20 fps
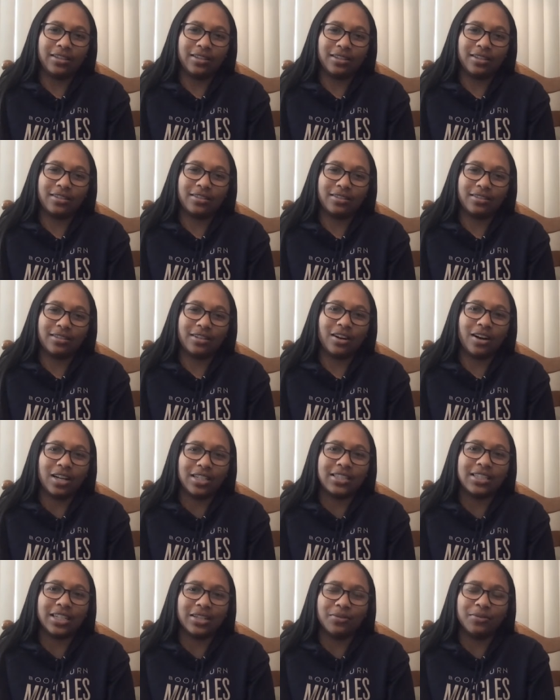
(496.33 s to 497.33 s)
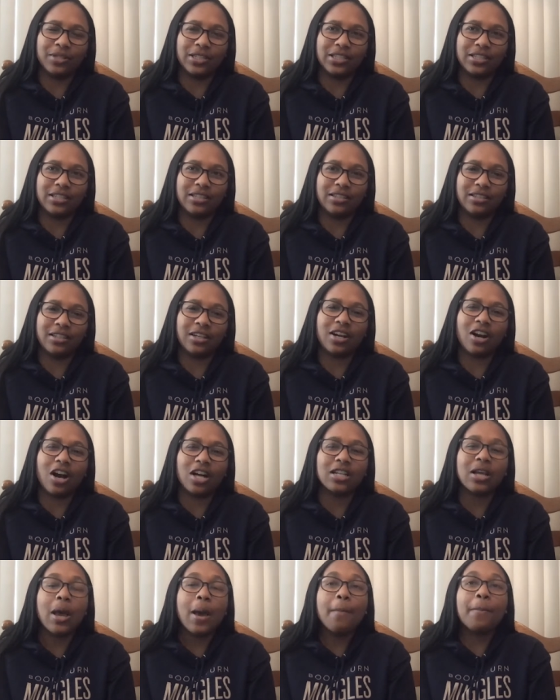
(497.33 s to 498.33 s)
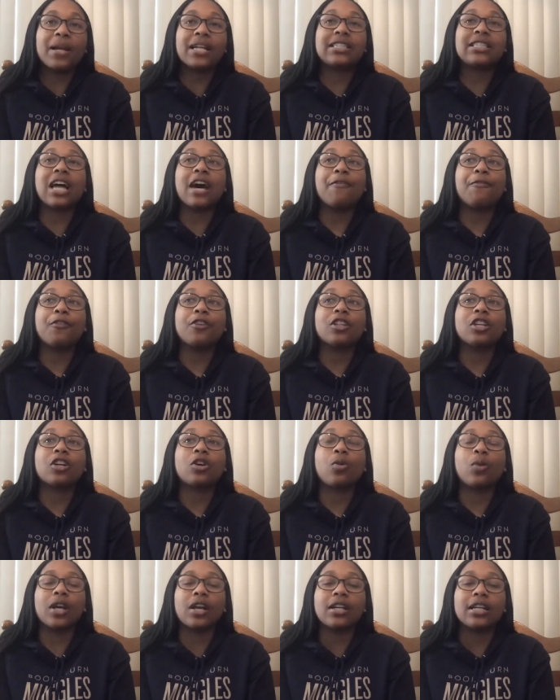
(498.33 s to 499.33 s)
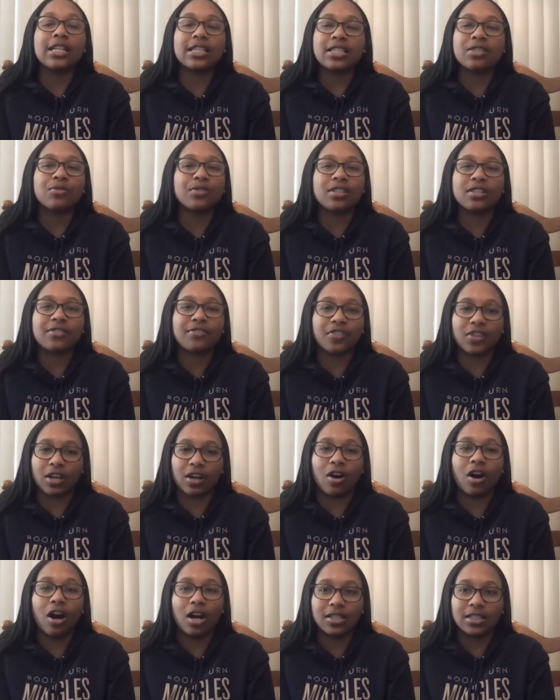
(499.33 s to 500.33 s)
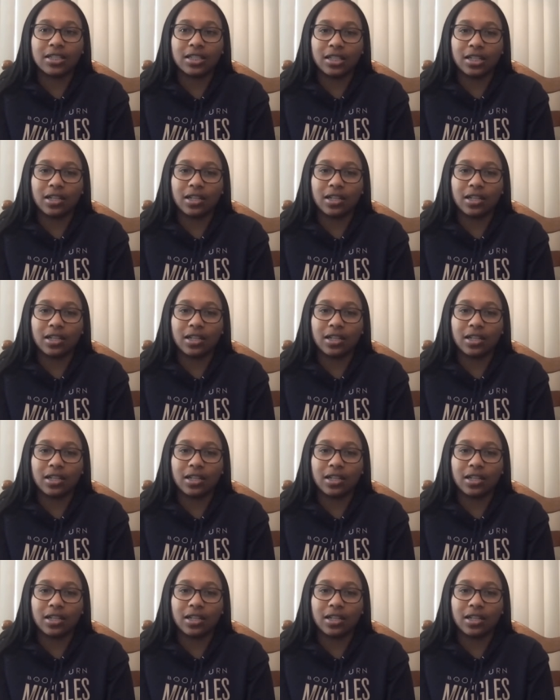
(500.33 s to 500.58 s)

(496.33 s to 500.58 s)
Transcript: but content was the con but it's not for the queerness it was just for the content